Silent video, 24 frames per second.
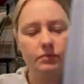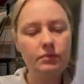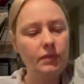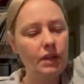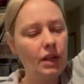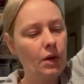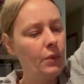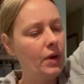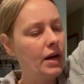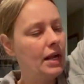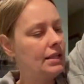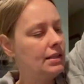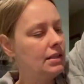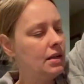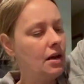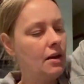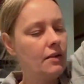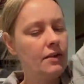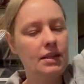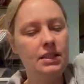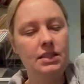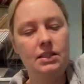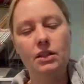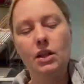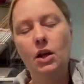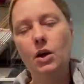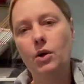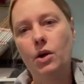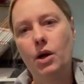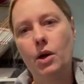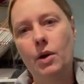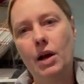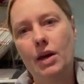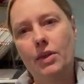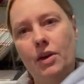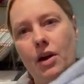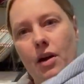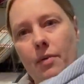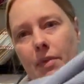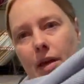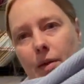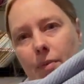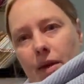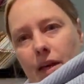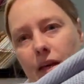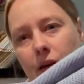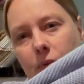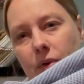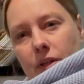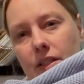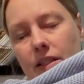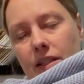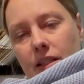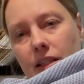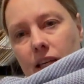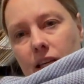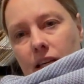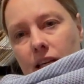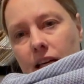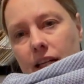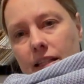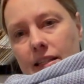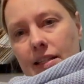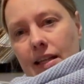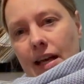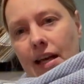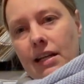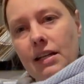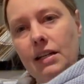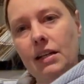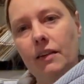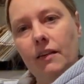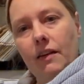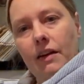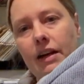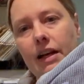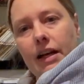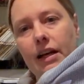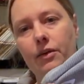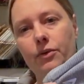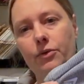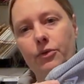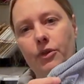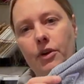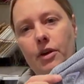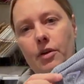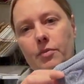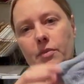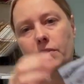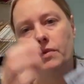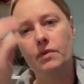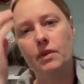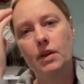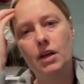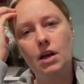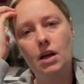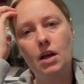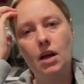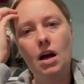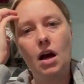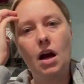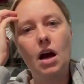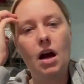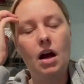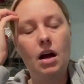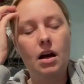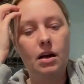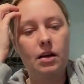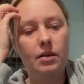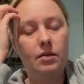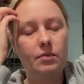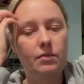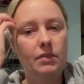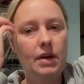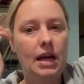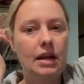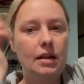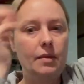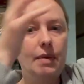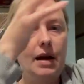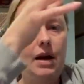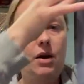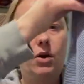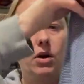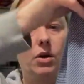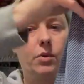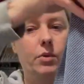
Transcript: When I saw this logo, I thought maybe it was the Ascend line from um, Eddie Bauer,